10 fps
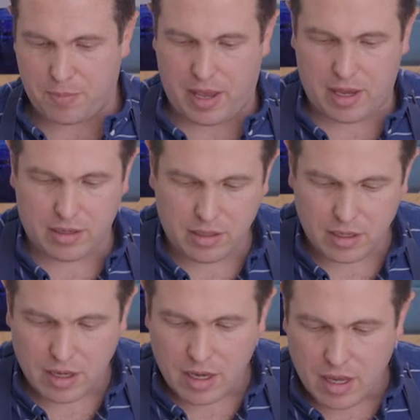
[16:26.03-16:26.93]
the pan.
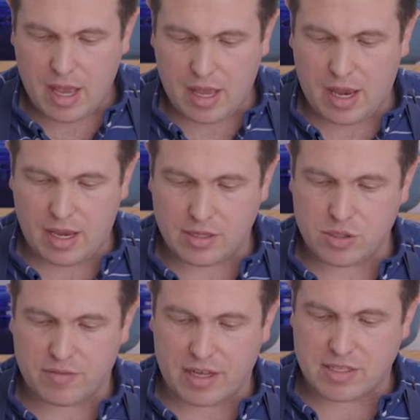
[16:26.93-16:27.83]
And
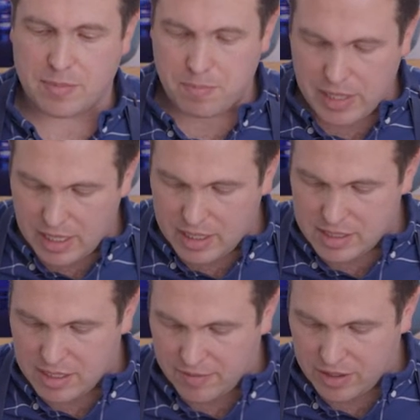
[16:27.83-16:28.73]
so I've got some
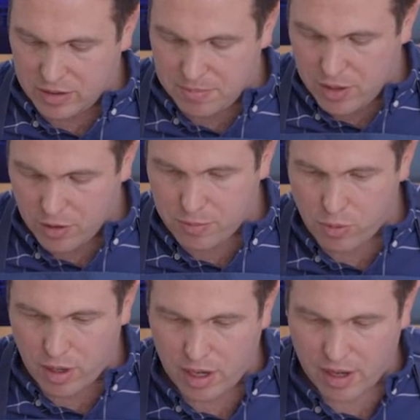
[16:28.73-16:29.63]
beans, I've got the
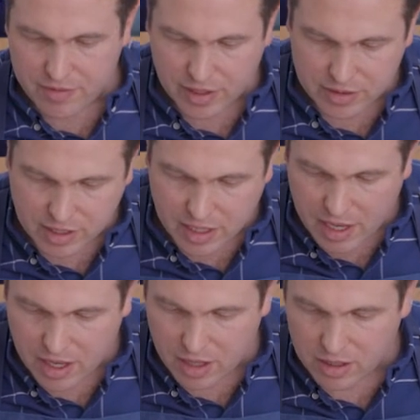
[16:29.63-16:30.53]
mirepoix, I've got the
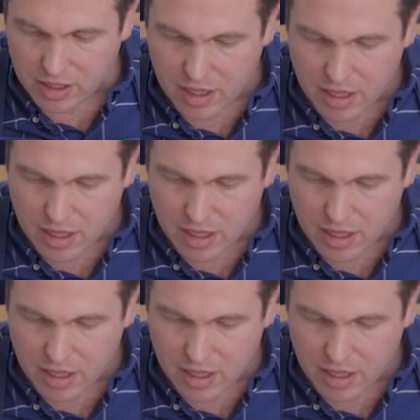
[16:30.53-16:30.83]
kale.